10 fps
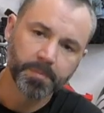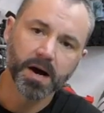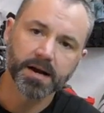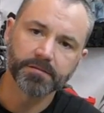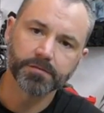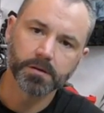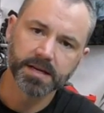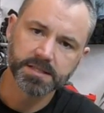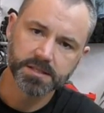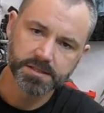a pocket for
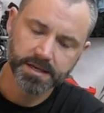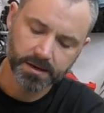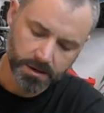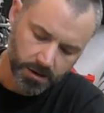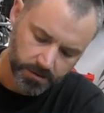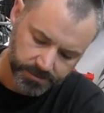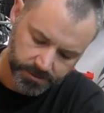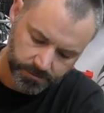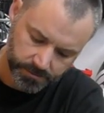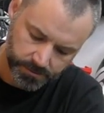lenses, tear-offs,
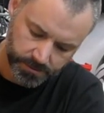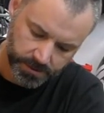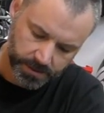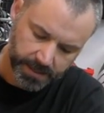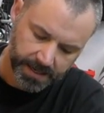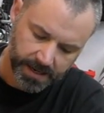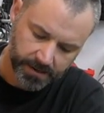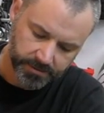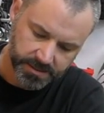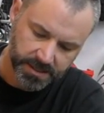any kind
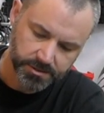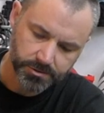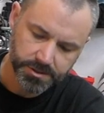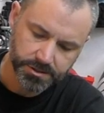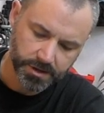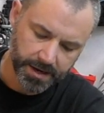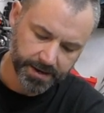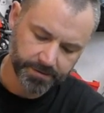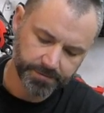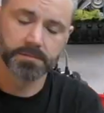of accessories you
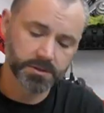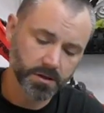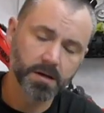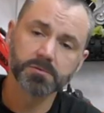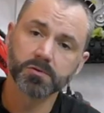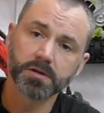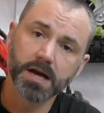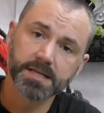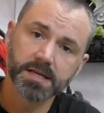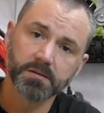have. So it comes with a
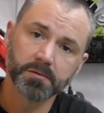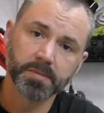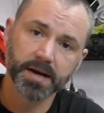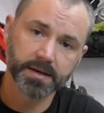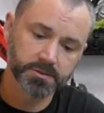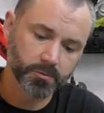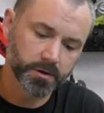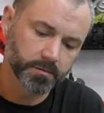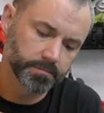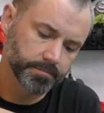nice helmet bag as well.